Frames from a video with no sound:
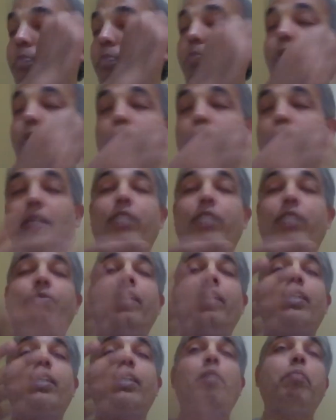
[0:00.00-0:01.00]

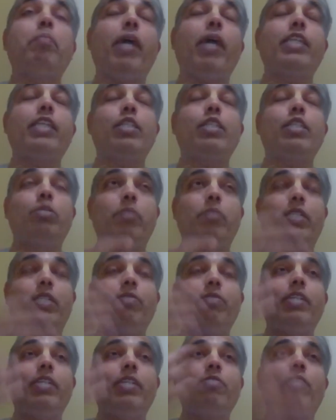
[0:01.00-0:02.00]
specific compassion,
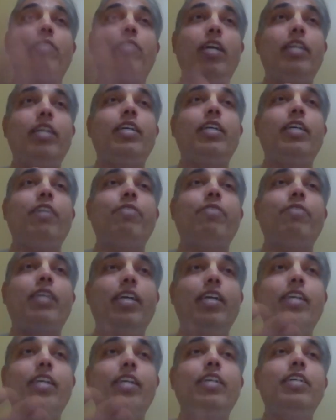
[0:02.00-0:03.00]
specific quality of
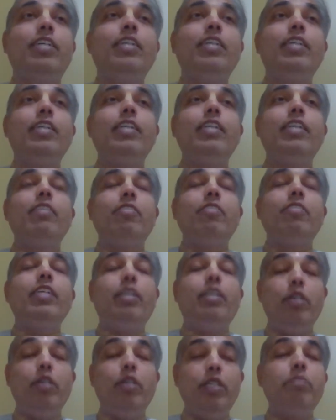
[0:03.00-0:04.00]
really
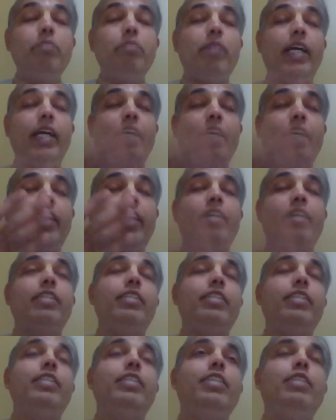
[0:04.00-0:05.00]
He is meant
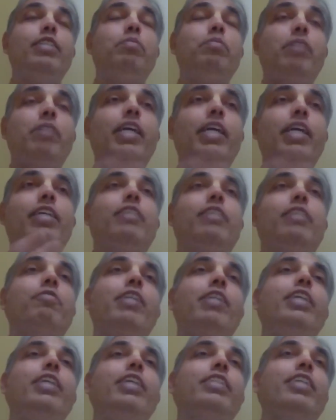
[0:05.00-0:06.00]

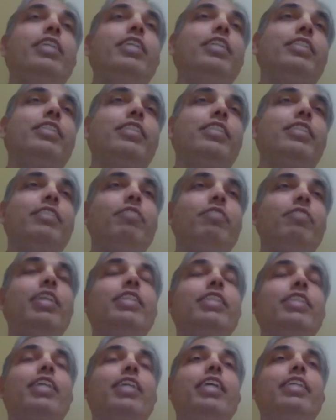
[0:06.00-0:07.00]
when he says, when he
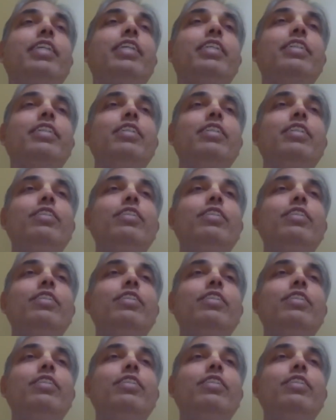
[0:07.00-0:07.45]
is writing.